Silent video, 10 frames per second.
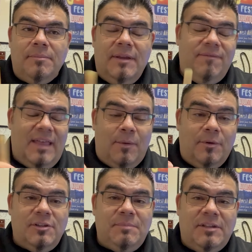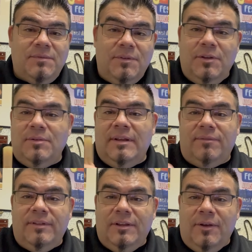If that works best for you,
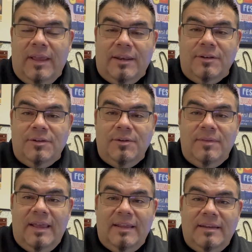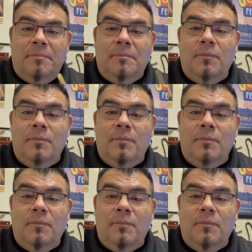definitely go ahead and do that.